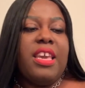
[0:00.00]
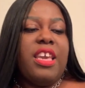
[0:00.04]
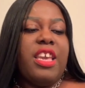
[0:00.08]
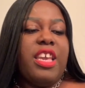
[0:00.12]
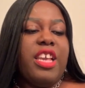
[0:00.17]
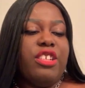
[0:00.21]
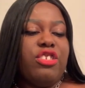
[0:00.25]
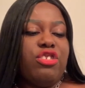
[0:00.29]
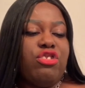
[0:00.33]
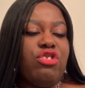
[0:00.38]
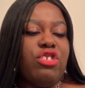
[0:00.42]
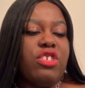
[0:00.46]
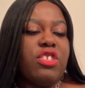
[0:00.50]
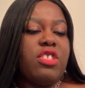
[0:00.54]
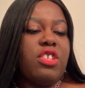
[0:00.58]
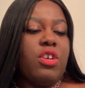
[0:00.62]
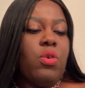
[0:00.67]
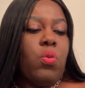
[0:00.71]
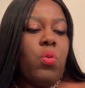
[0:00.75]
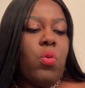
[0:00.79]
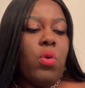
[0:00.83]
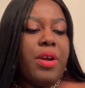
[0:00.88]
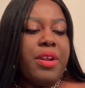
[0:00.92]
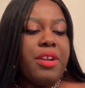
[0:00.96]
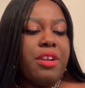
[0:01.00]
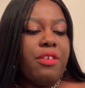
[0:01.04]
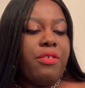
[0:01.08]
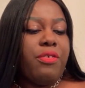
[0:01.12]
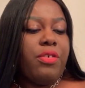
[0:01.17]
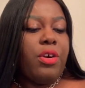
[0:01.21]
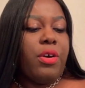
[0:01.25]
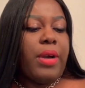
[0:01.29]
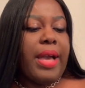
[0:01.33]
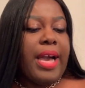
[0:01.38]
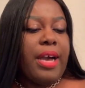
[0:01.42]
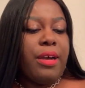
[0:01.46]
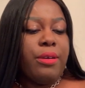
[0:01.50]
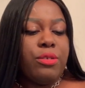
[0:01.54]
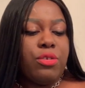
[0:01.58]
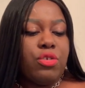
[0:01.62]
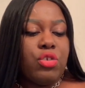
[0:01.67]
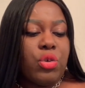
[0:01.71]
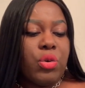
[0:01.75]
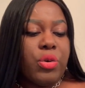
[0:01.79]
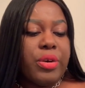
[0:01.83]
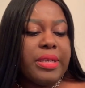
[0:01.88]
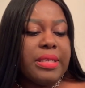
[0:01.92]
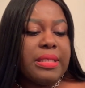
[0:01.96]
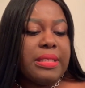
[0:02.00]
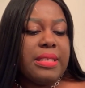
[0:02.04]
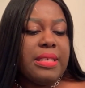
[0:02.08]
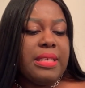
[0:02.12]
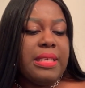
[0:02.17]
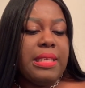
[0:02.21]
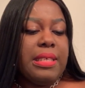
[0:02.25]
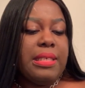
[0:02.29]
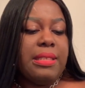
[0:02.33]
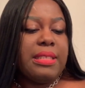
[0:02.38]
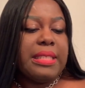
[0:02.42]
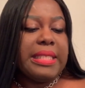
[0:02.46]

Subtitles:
It's just a wonderful outdoorsy